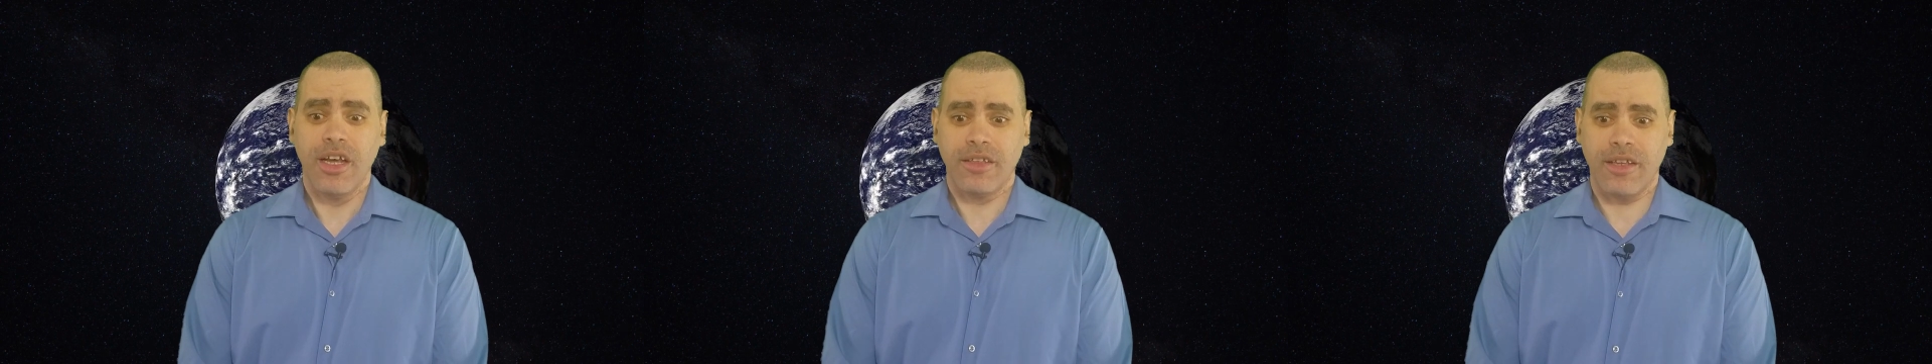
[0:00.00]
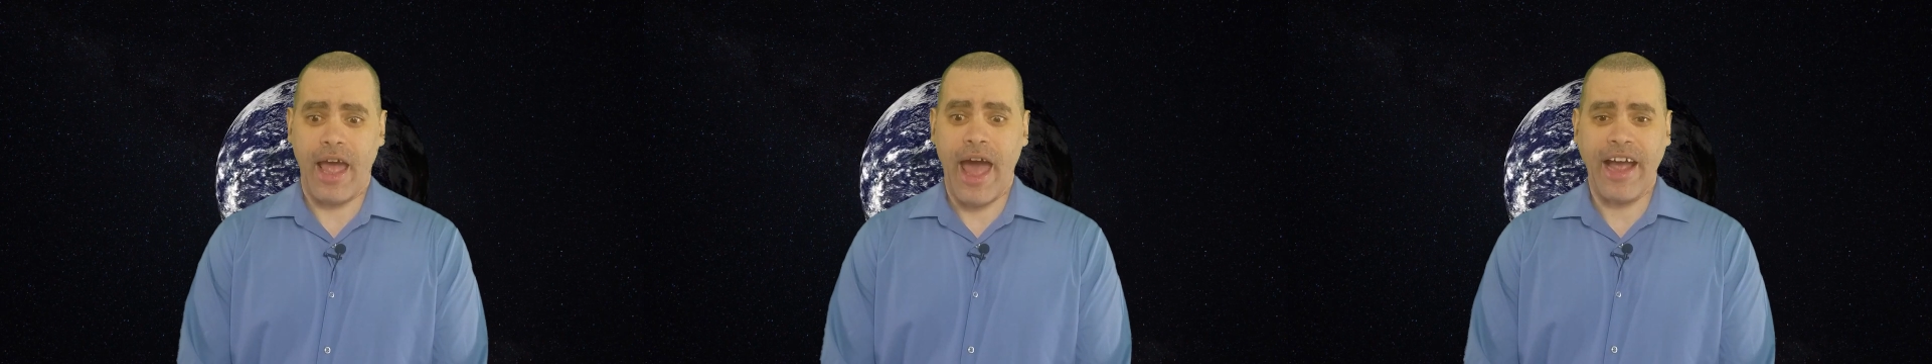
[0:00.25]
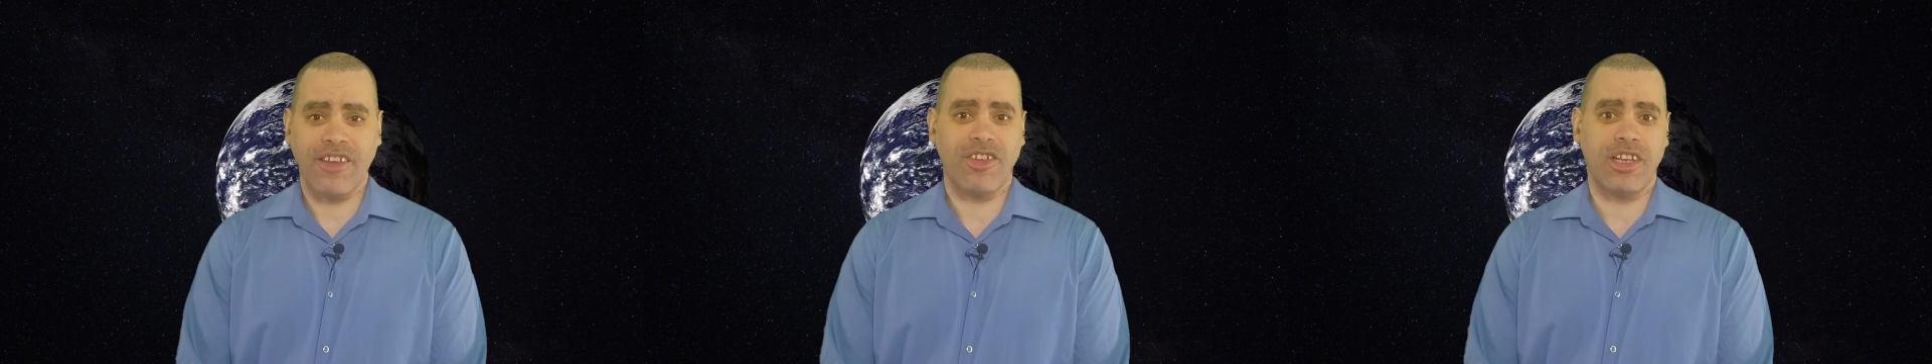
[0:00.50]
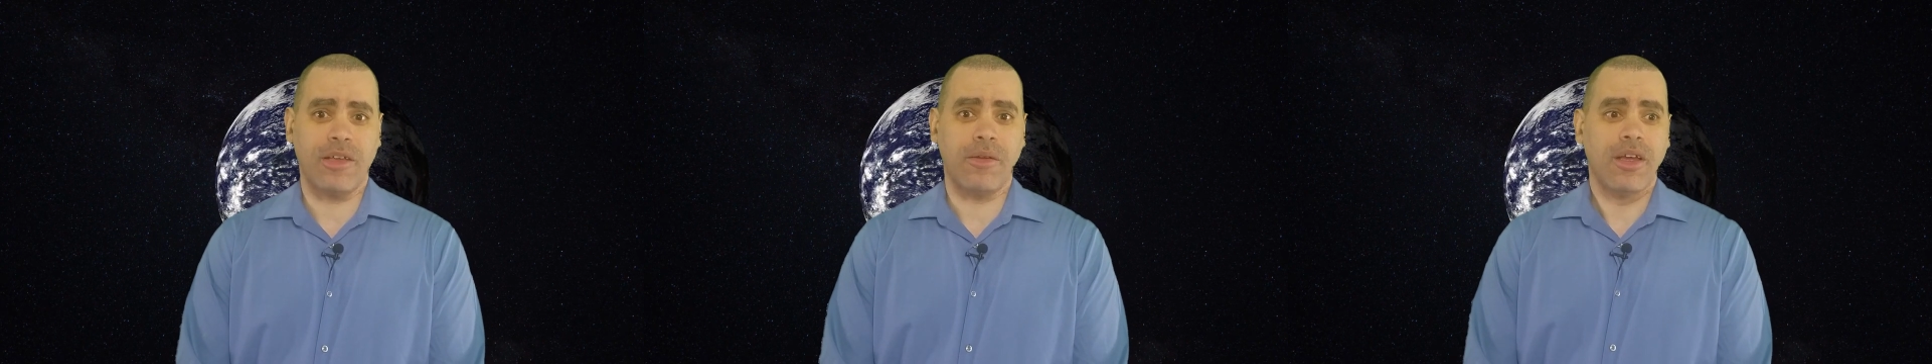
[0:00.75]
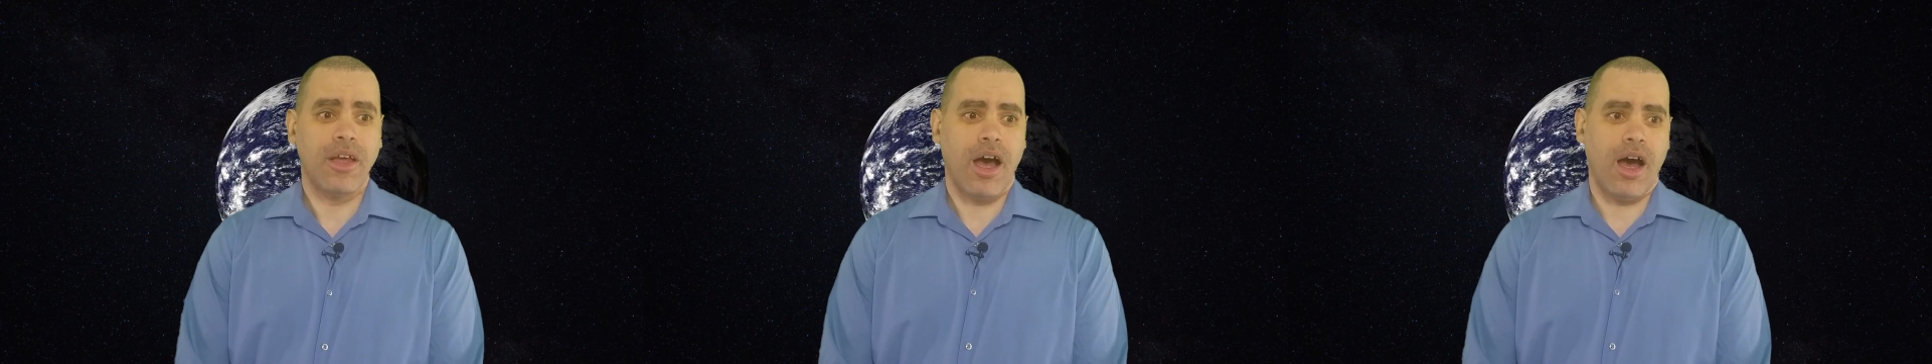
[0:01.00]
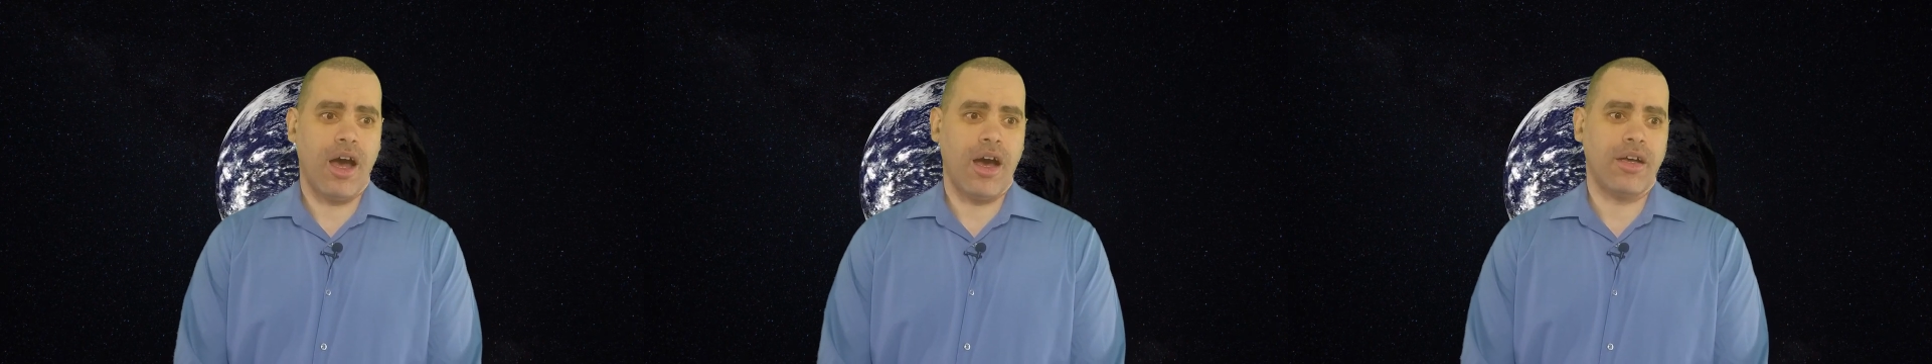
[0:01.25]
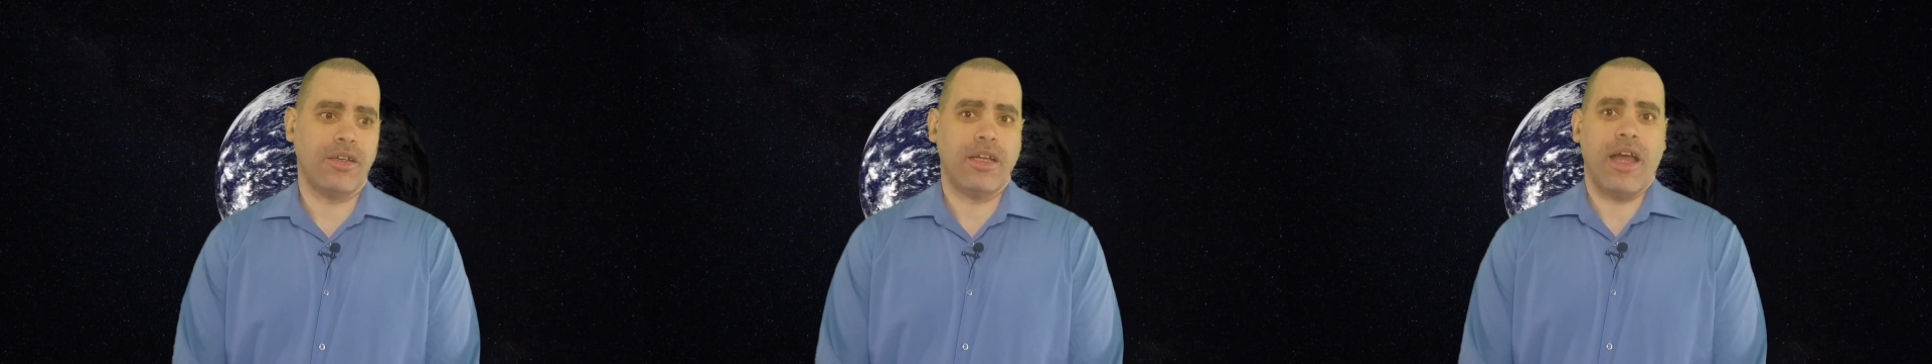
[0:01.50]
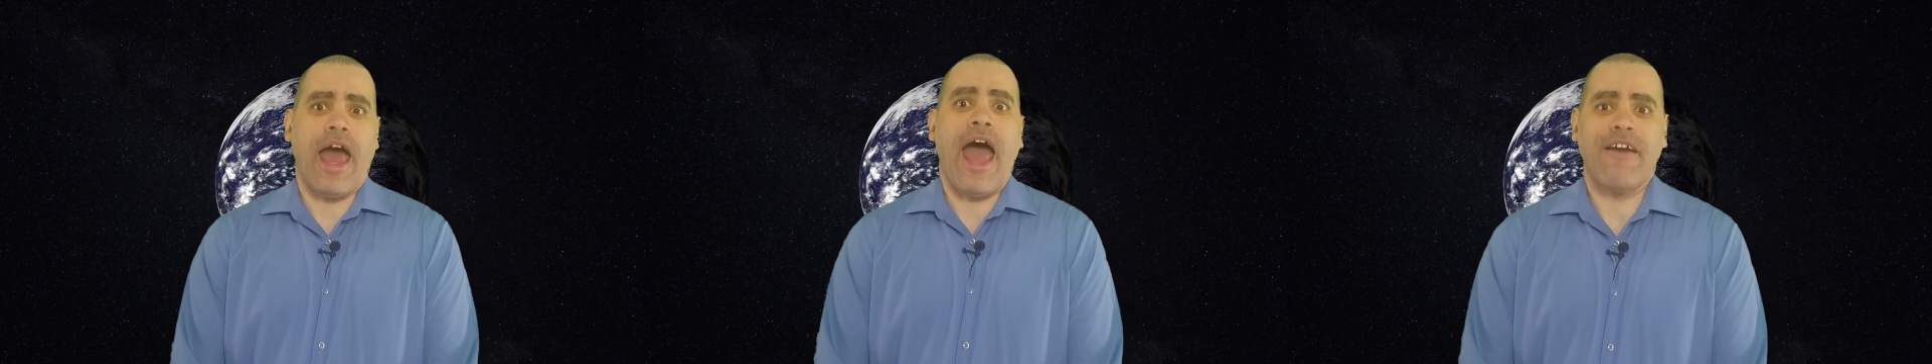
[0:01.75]
to actually
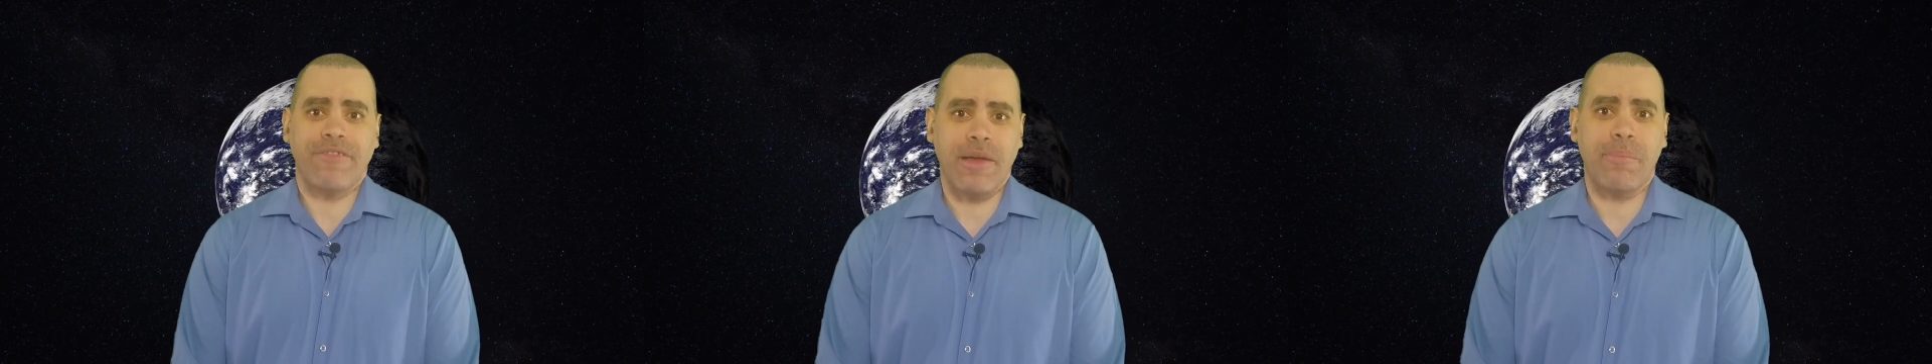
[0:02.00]
have their